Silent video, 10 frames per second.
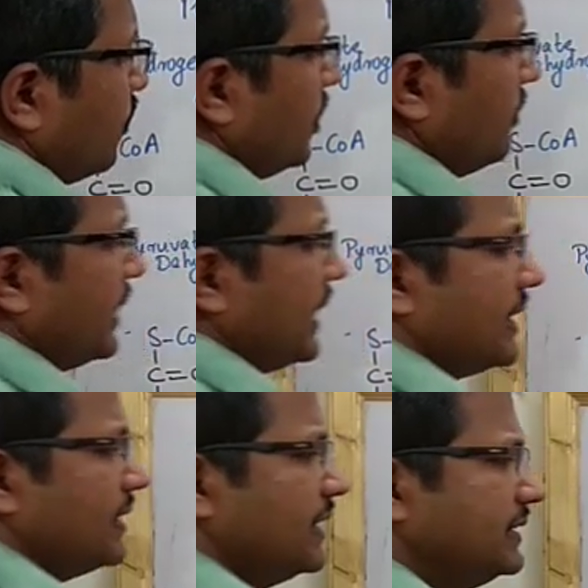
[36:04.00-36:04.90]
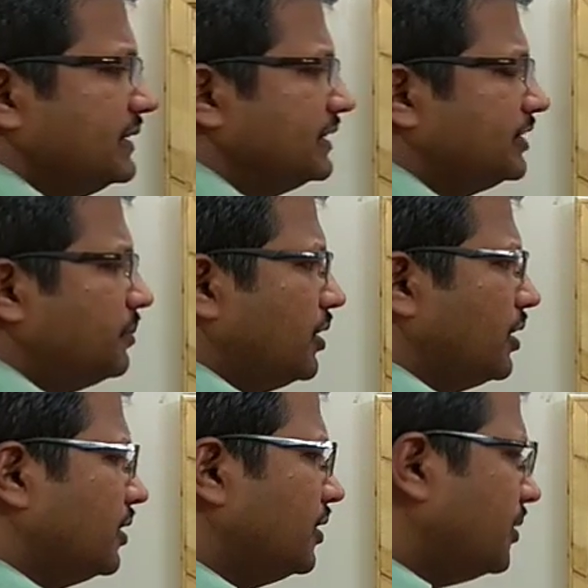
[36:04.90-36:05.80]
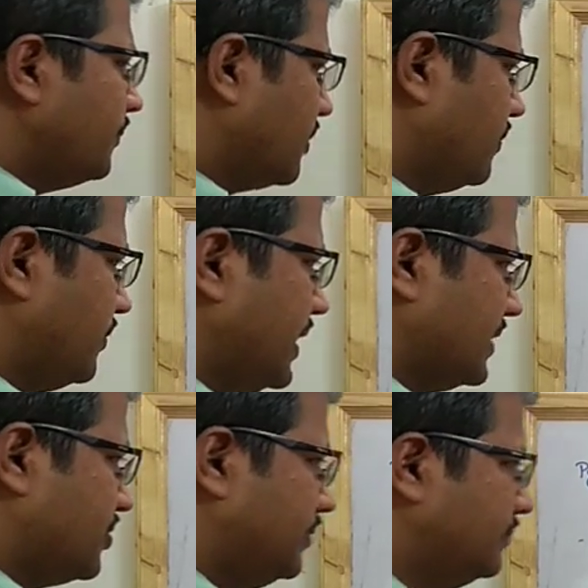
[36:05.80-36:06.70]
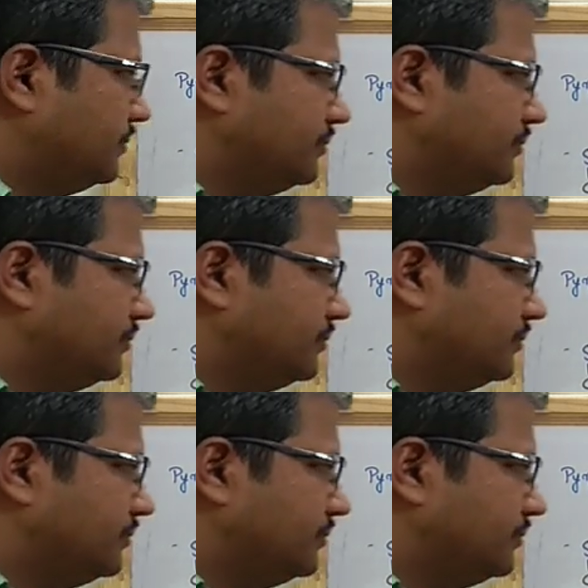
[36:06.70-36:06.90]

will be catalyzing this particular reaction.